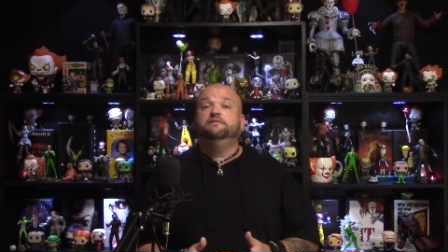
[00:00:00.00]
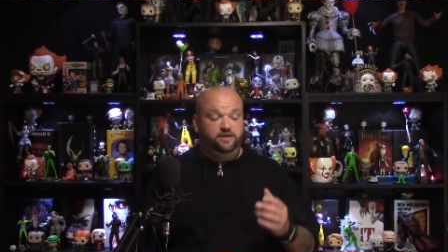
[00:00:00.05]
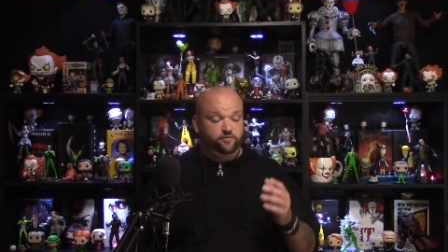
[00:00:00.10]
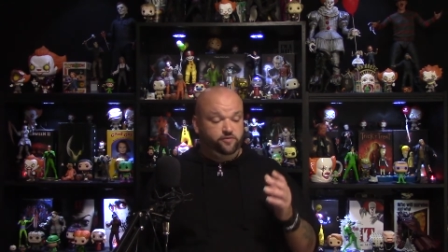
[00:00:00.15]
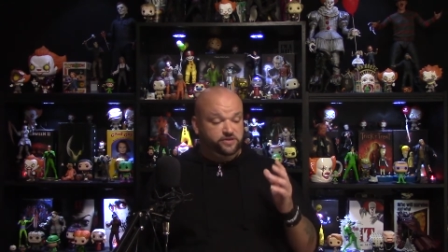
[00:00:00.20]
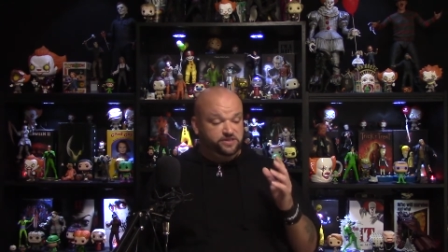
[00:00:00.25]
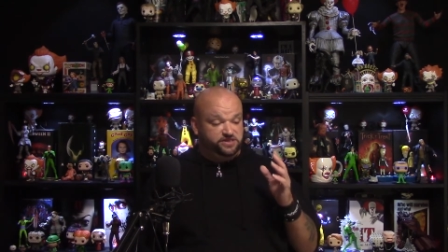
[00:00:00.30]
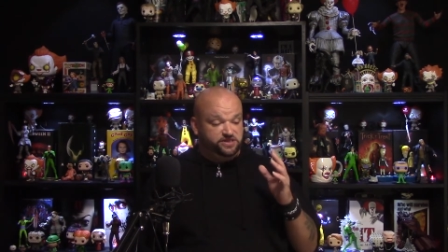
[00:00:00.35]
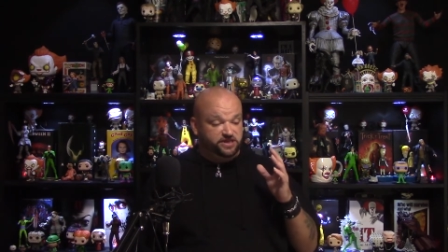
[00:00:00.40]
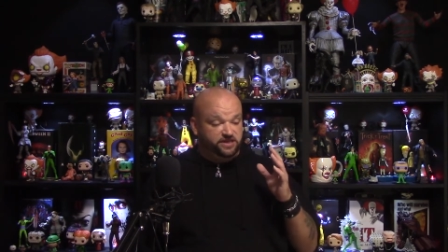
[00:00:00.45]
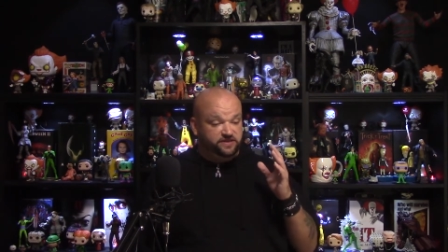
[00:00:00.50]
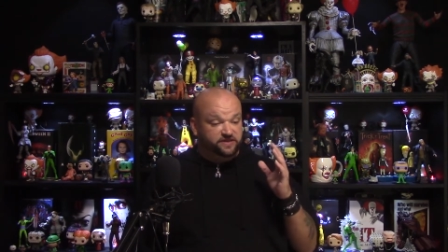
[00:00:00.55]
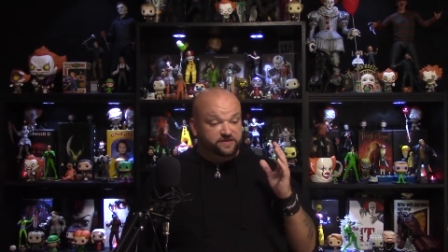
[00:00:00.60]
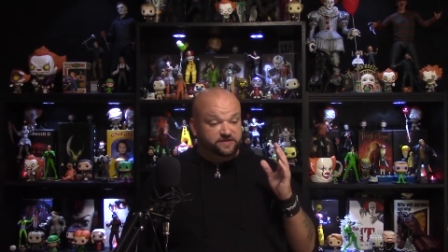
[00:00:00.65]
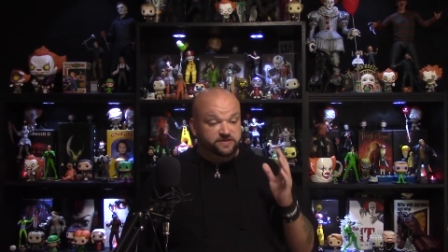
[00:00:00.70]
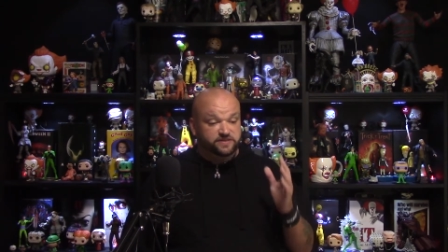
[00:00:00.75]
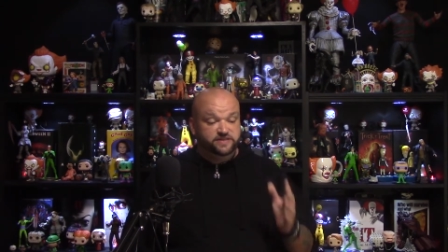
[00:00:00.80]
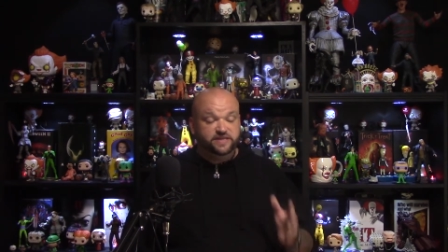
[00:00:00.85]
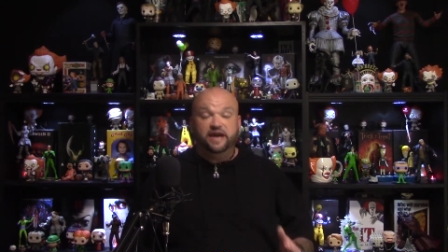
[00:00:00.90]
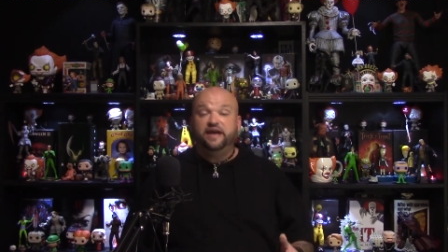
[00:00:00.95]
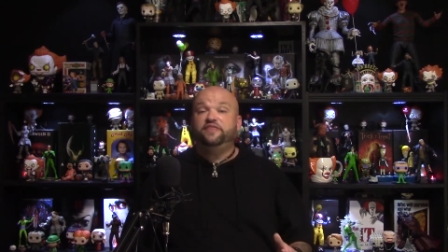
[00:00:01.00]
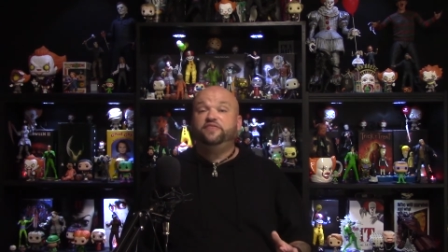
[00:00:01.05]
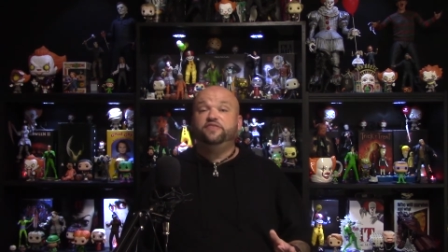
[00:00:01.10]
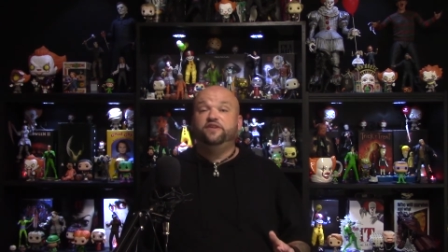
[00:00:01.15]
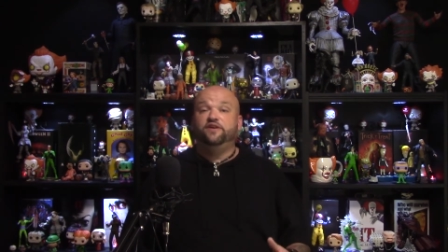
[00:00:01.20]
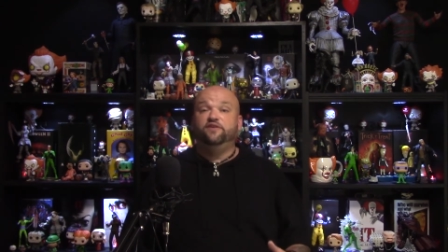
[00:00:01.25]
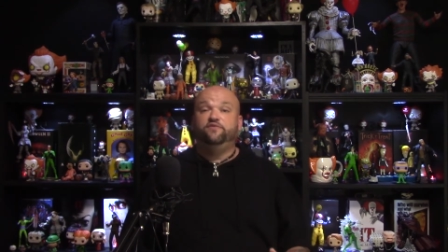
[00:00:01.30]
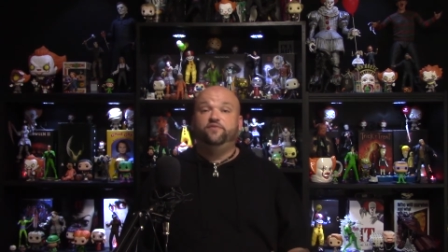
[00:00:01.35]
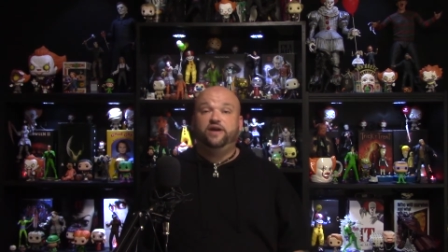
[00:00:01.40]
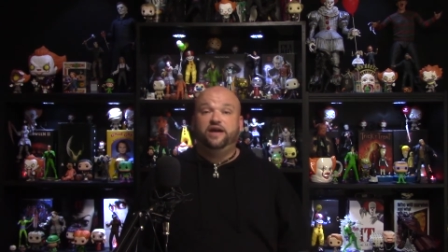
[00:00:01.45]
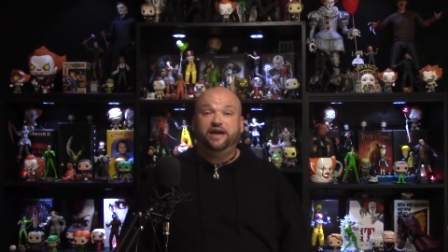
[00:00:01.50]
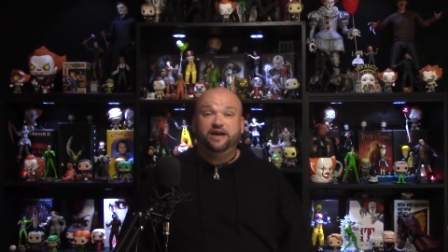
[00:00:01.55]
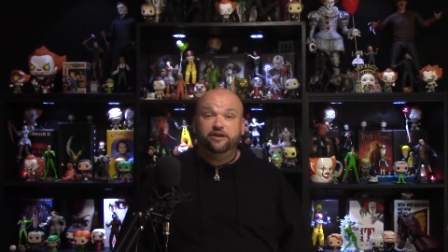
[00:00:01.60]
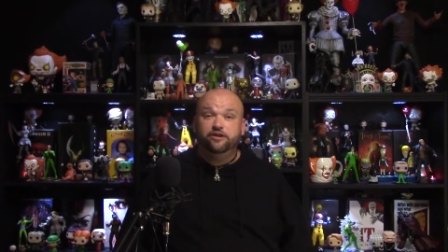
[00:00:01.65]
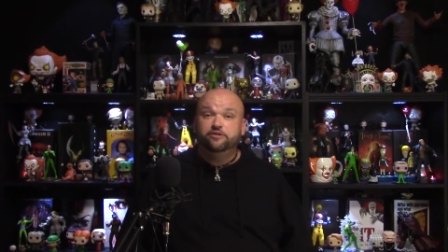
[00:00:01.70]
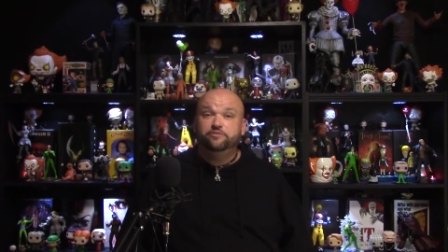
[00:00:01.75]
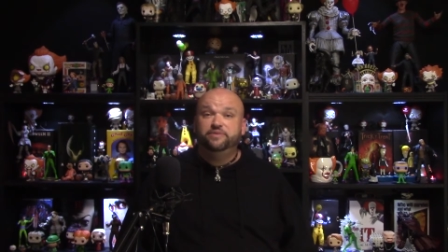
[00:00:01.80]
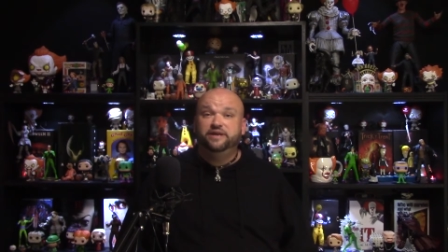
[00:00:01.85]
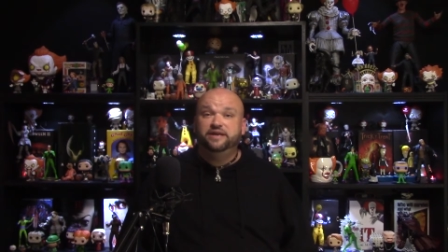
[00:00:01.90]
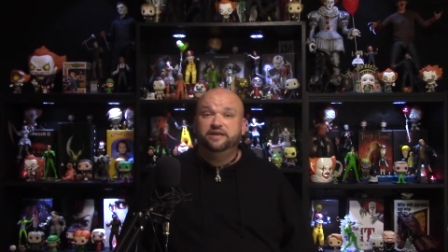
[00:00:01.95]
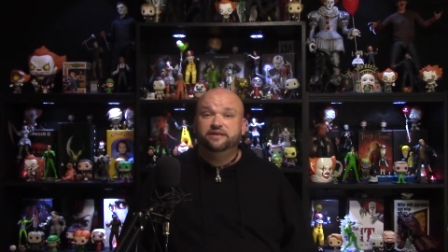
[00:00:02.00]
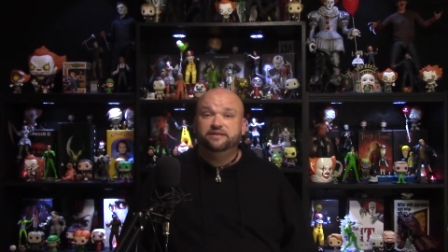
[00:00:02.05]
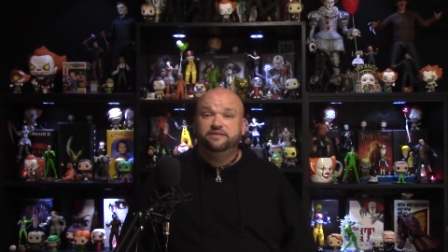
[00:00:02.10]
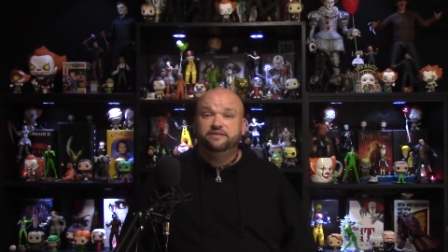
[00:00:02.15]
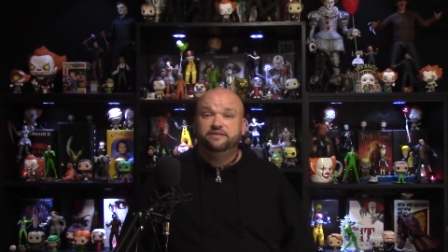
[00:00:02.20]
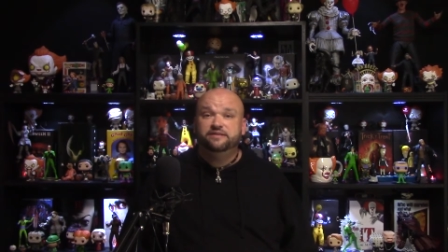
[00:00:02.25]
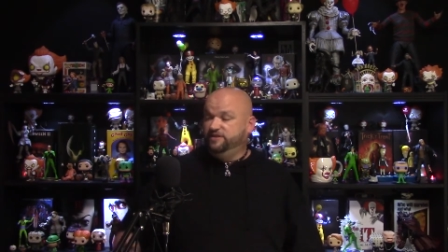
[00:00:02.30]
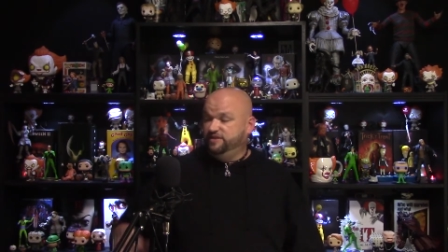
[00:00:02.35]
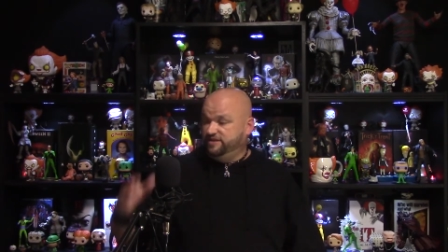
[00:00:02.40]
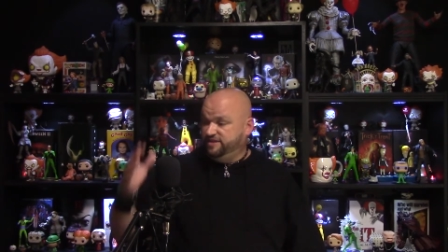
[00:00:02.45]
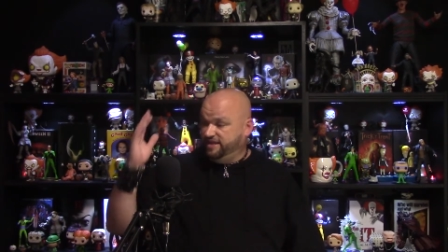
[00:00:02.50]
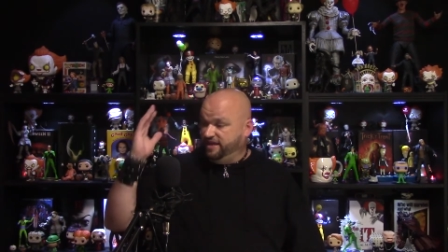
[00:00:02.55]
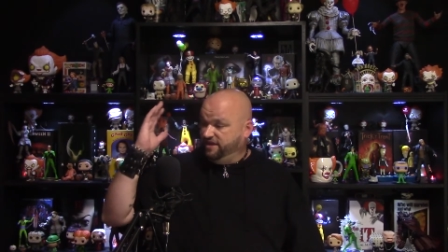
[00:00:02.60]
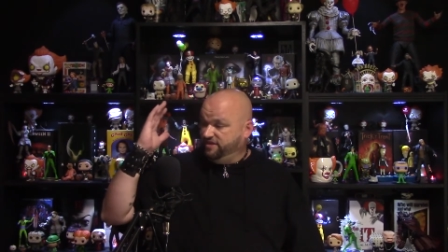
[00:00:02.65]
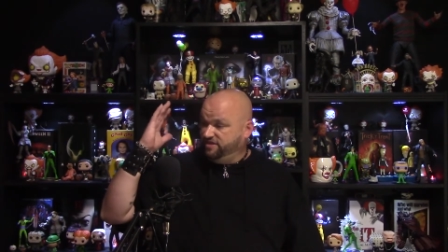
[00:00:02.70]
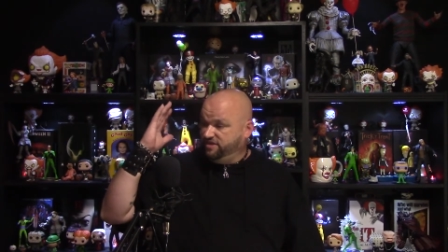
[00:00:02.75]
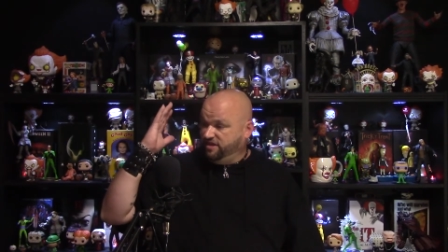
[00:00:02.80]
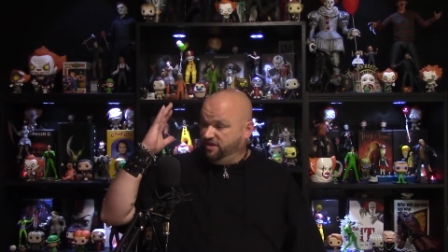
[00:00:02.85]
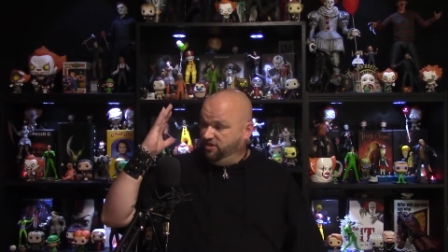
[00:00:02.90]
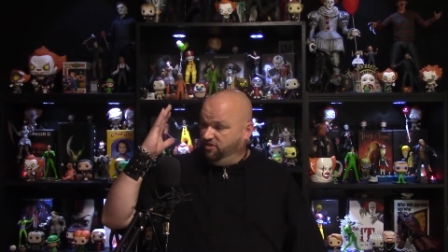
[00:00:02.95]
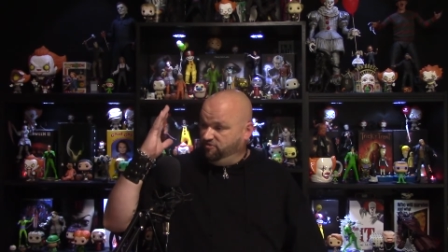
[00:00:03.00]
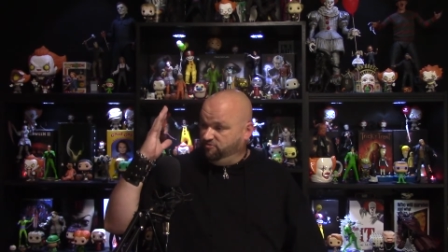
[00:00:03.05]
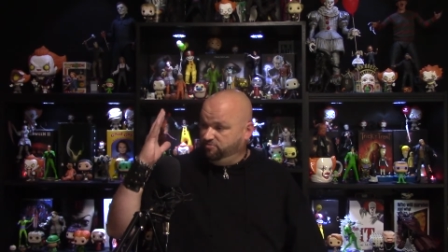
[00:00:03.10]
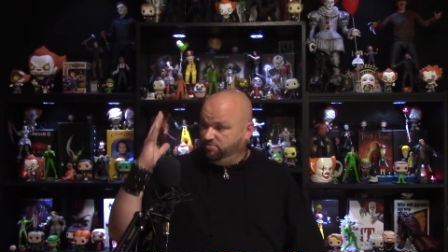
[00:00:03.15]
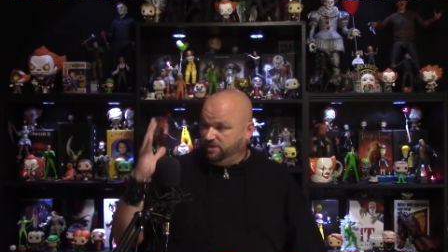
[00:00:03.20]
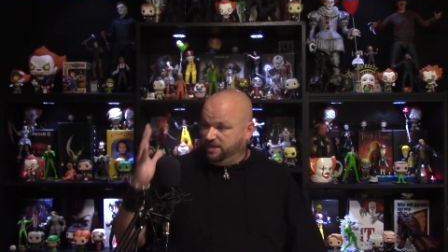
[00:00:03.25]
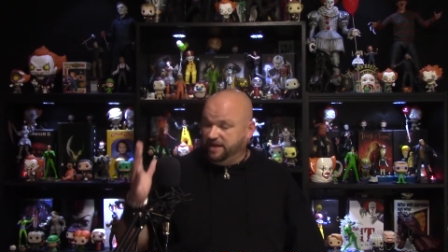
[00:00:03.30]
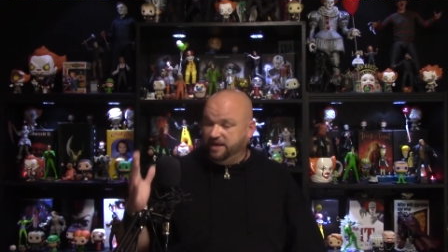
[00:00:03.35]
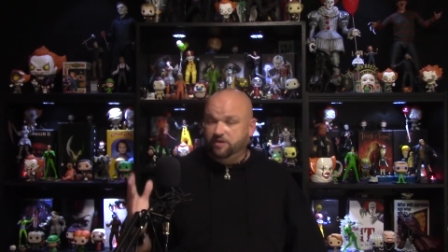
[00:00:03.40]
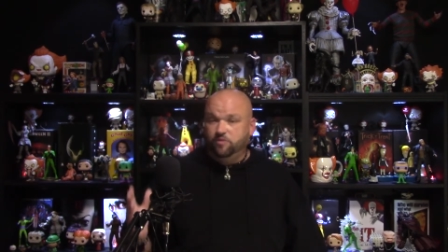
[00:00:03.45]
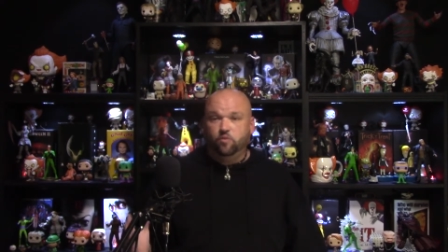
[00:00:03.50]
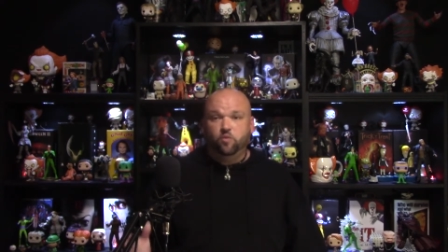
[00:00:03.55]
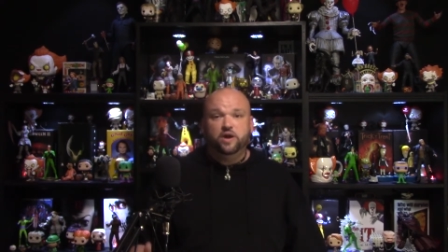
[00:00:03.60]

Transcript: it would see the death of Iron Man, the death of Black